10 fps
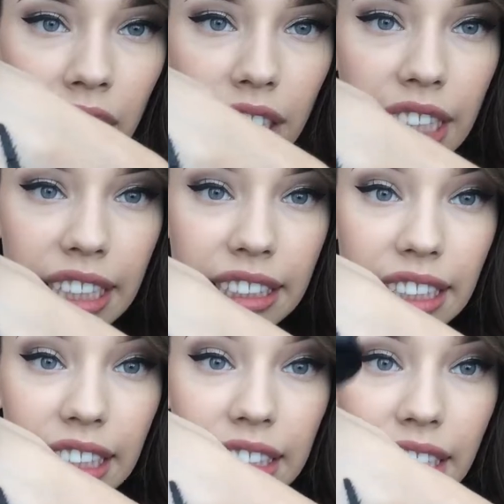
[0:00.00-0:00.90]
This
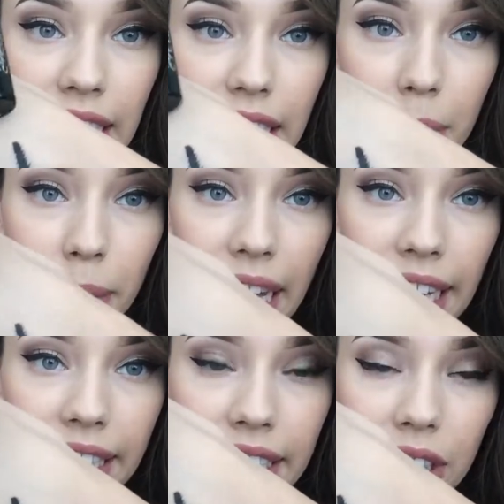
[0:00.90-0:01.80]
is the
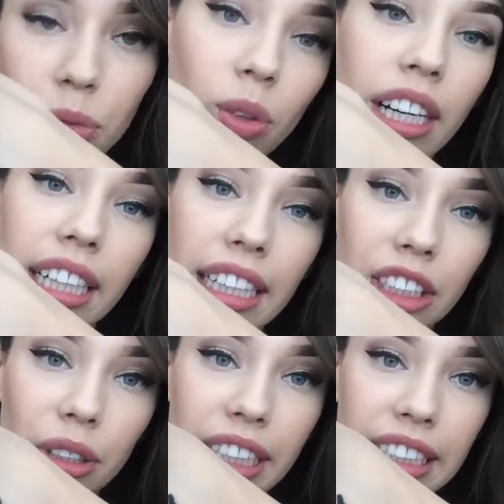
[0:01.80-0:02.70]
blackest one, as
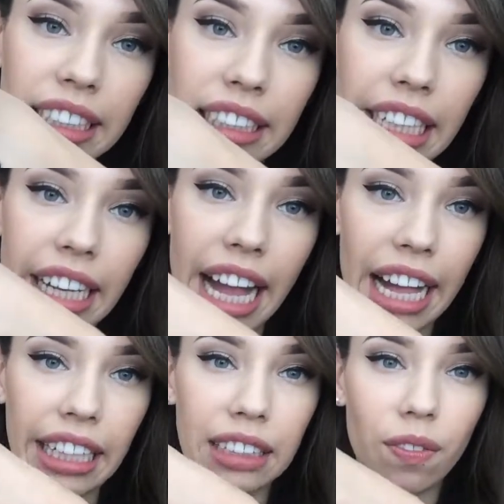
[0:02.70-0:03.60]
you can see,
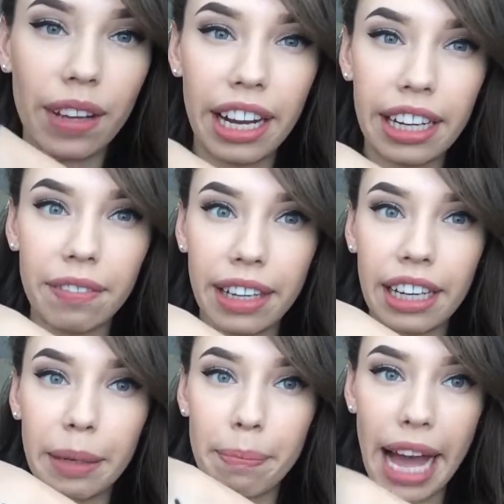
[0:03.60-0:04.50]
and it's very,
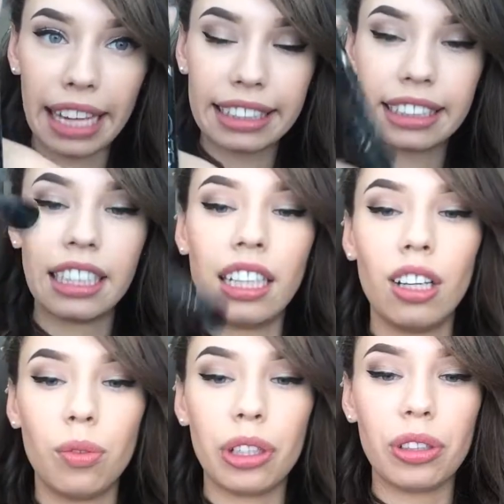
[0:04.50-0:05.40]
very matte.
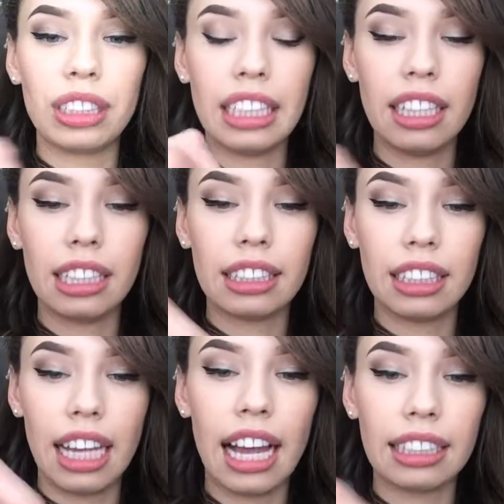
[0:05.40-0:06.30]
When you see this
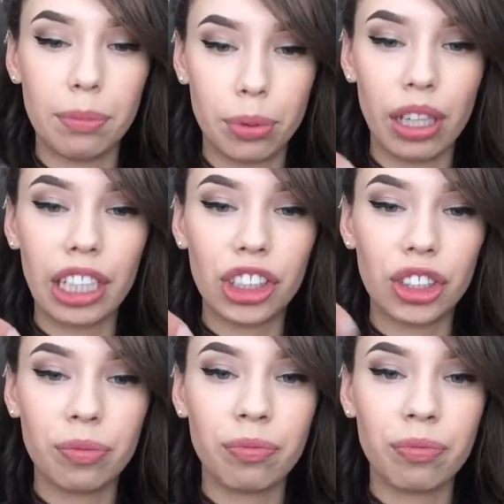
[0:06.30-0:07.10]
has a brush,